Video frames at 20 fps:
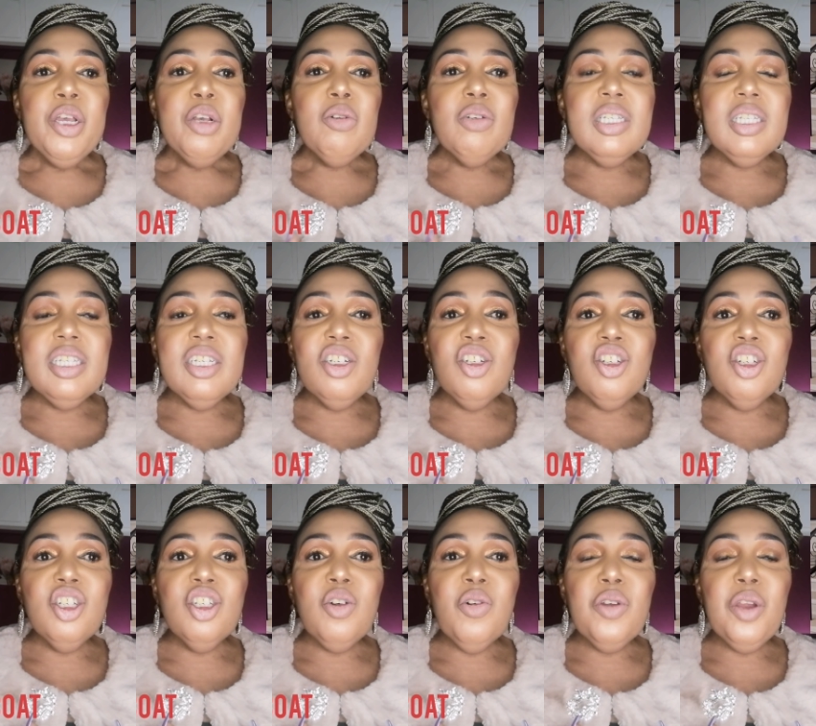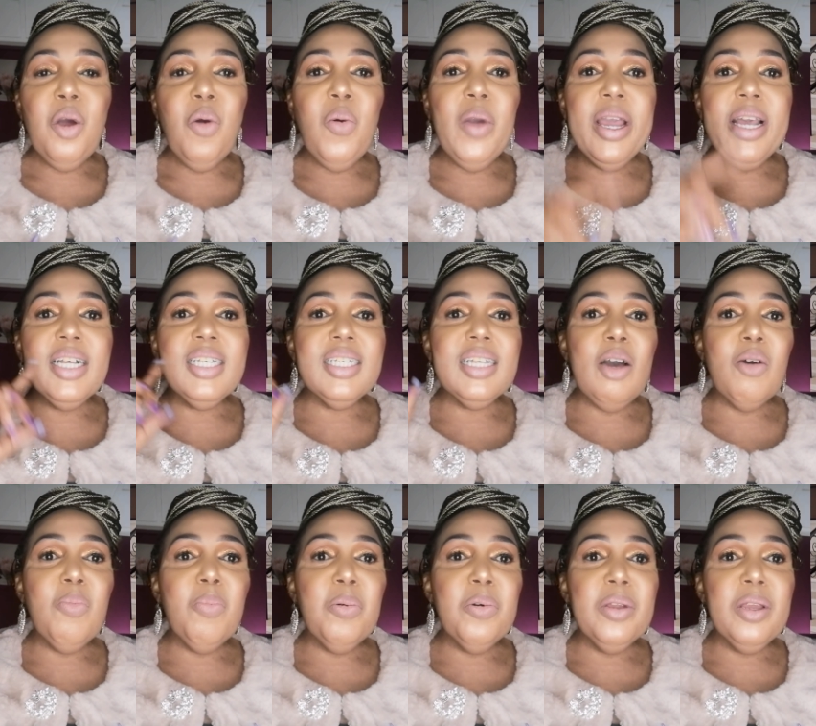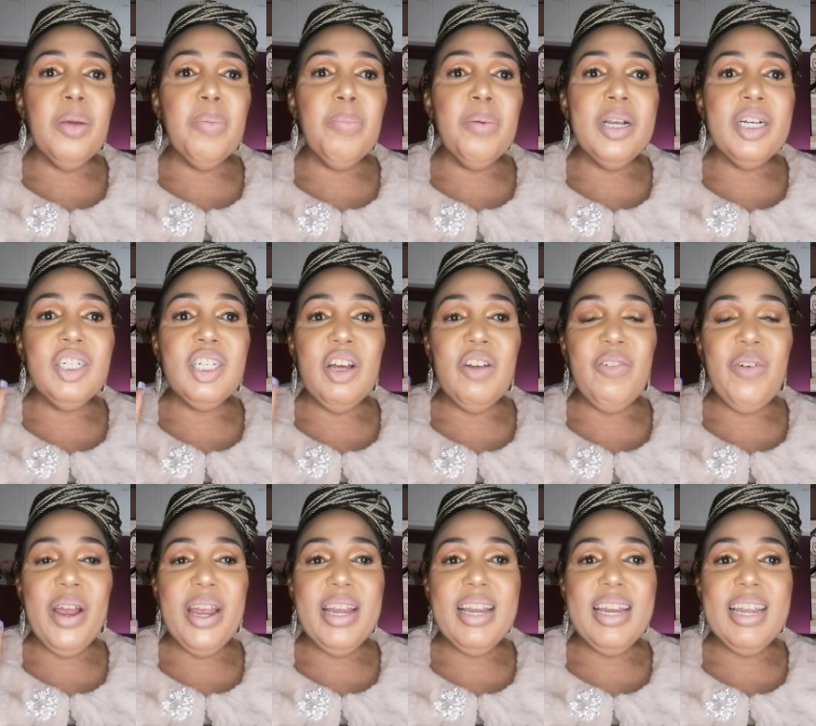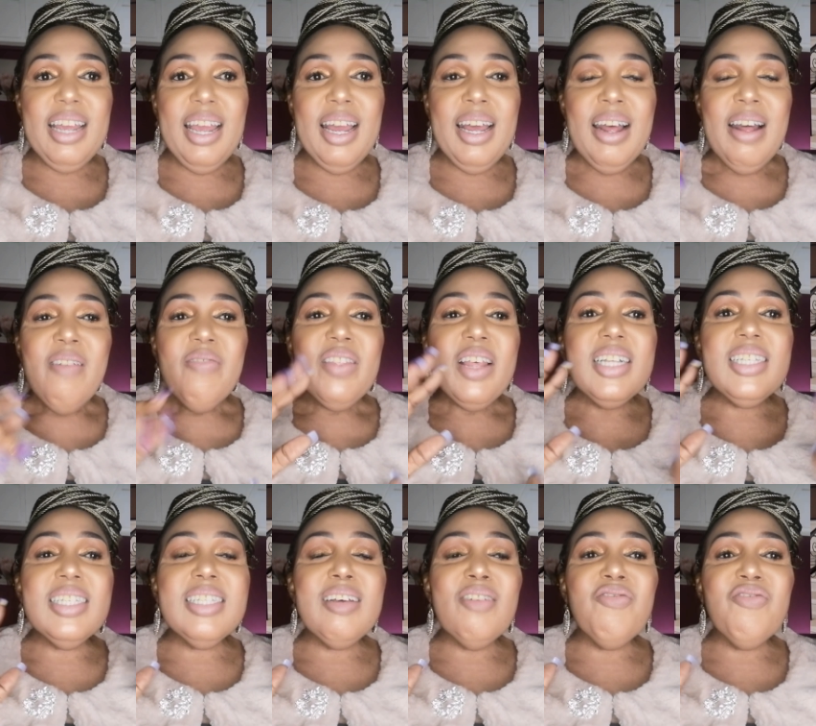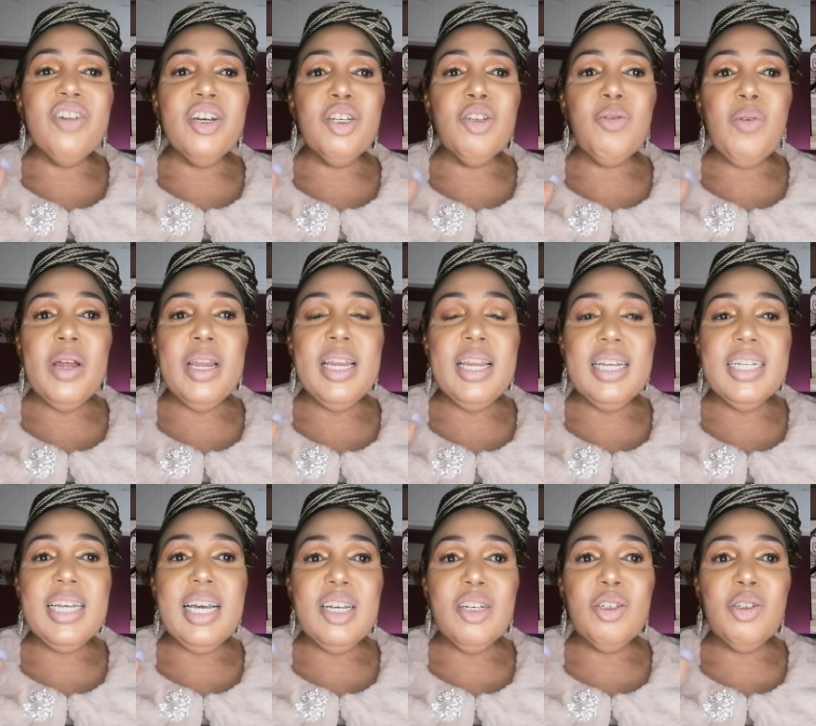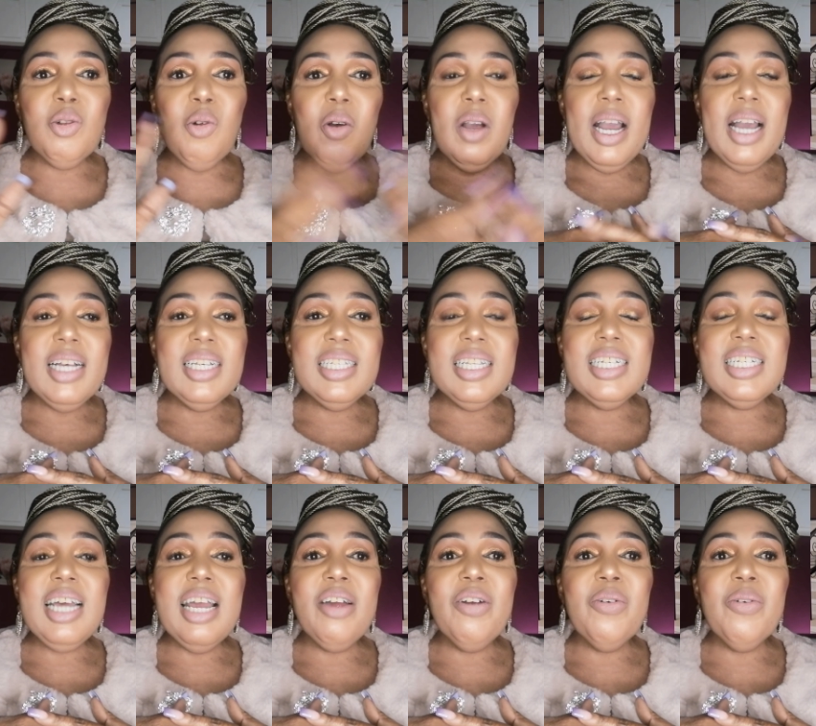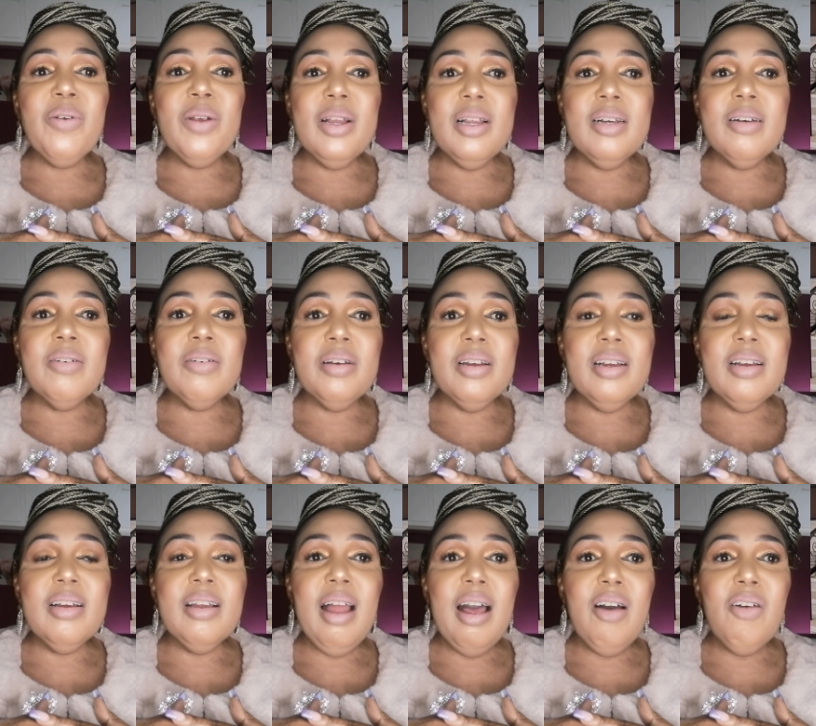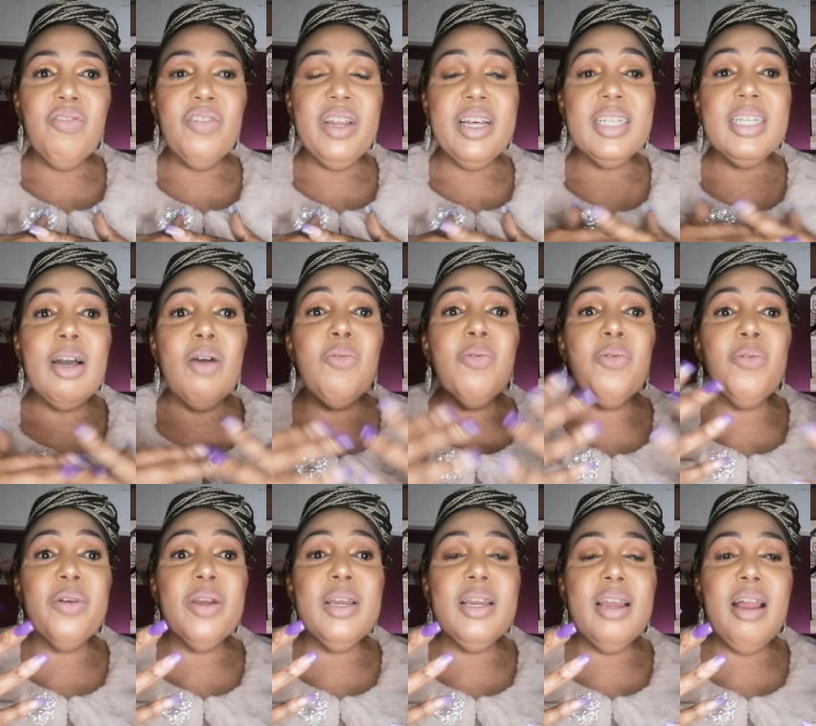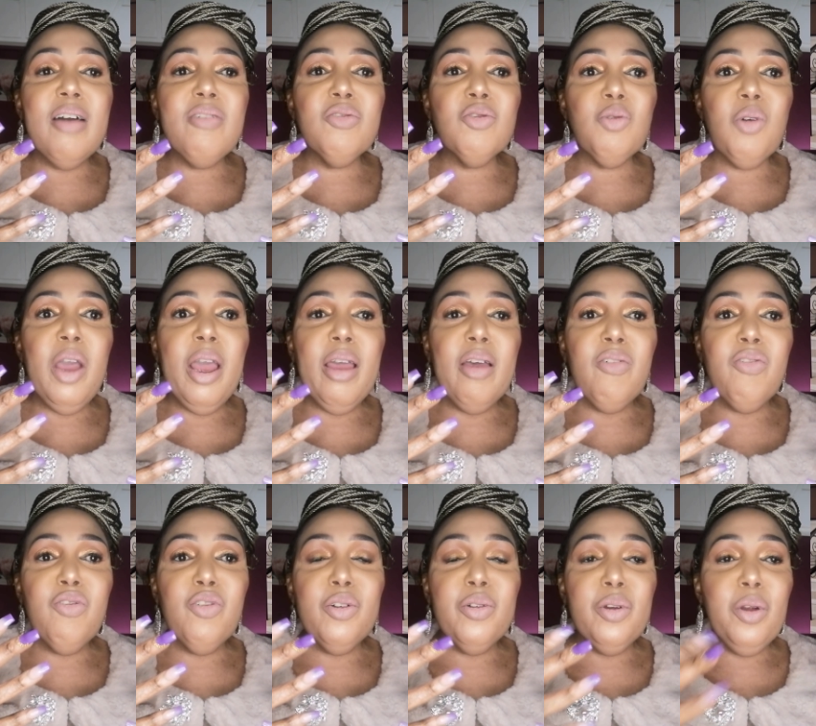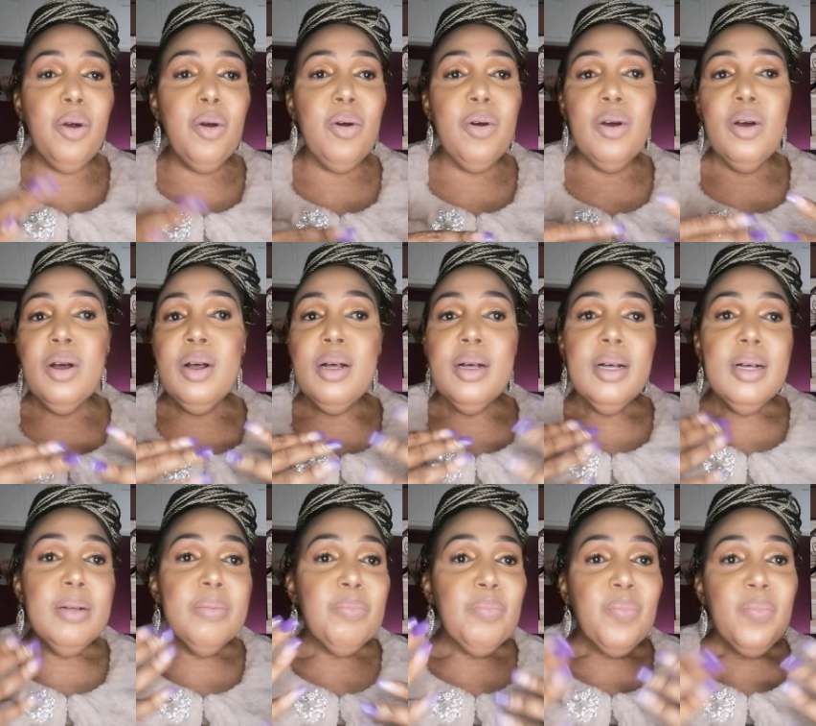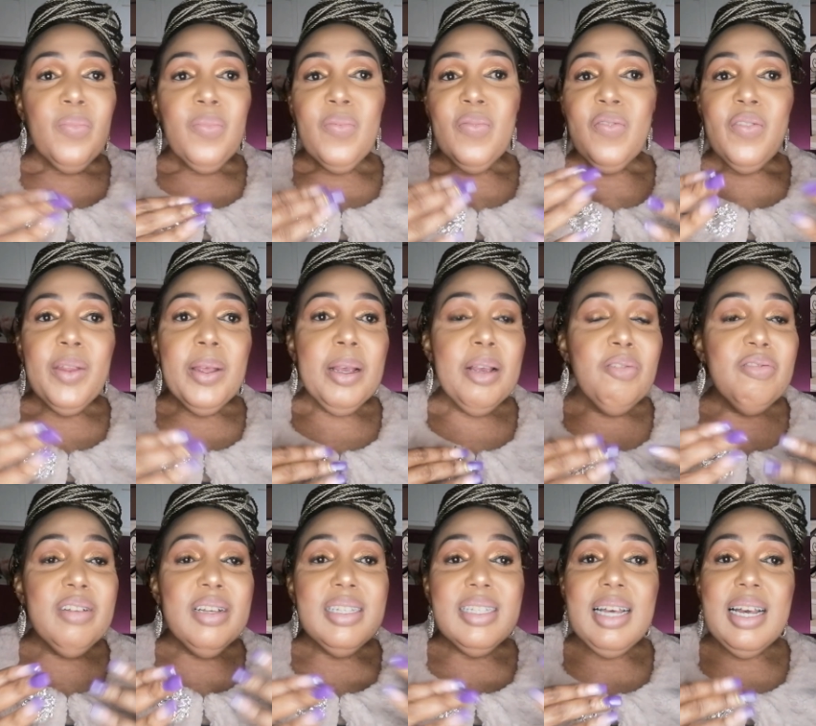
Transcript: you on the waist i'll put the picture right here that's the first one that i saw guys that i really really love that i would really love to have you know if the